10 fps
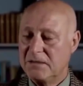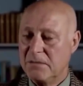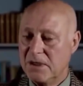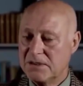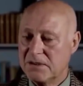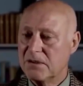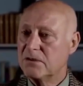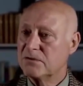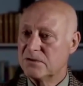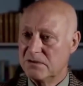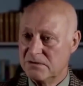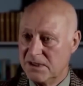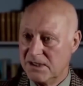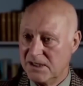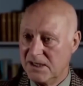the mitochondrial
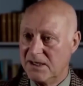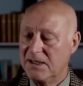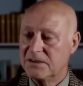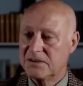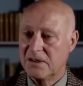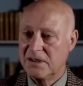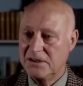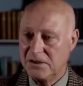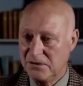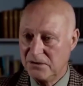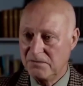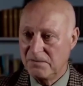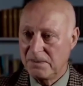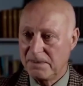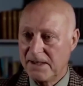DNA inside you,
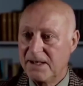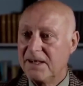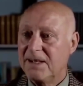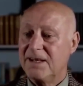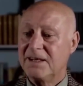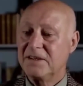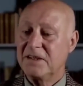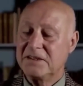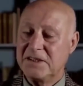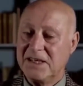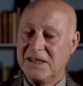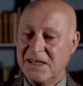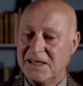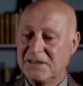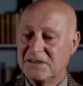and the DNA